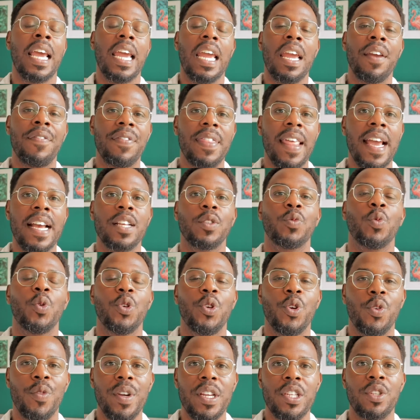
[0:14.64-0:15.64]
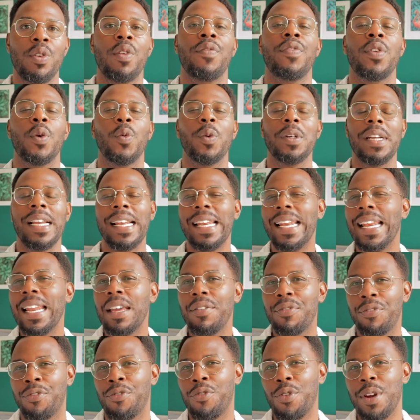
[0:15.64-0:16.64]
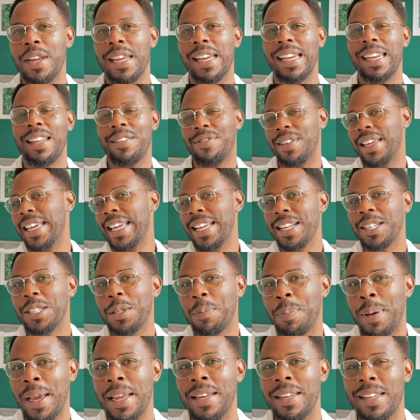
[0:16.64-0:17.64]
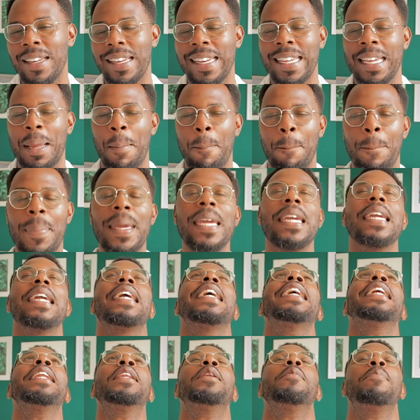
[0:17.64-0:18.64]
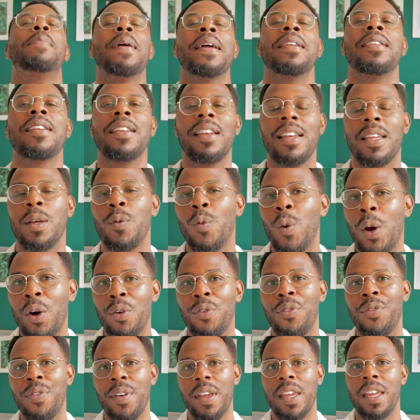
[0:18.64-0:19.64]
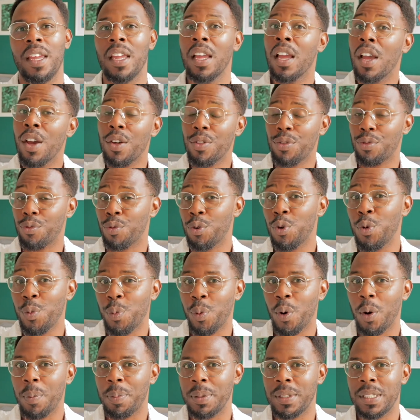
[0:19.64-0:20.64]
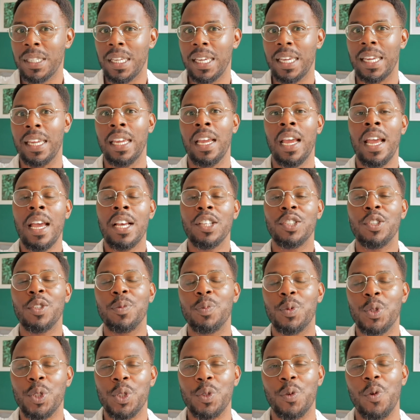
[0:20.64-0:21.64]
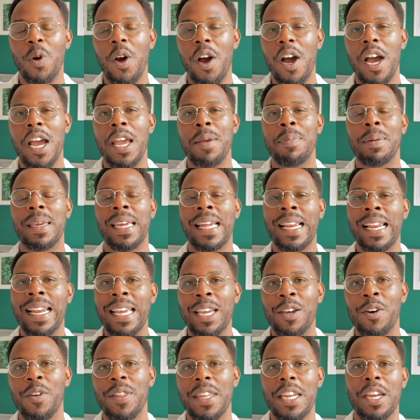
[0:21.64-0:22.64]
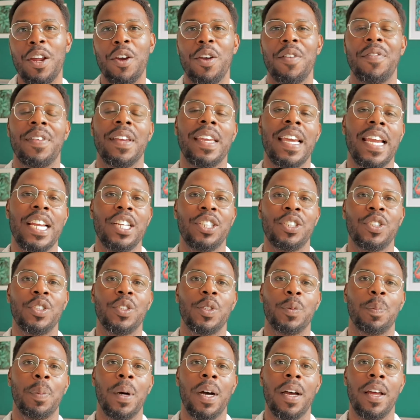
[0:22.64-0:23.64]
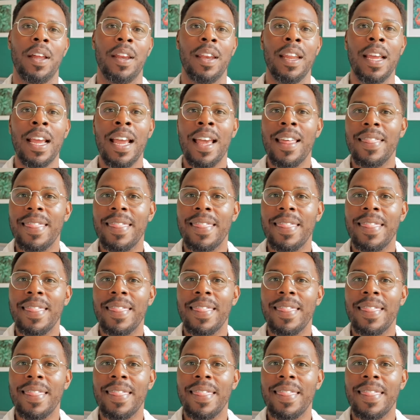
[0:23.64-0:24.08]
If that's what you're into, if you want to live free and live independently and be independently wealthy through property, subscribe, click on the notifications button.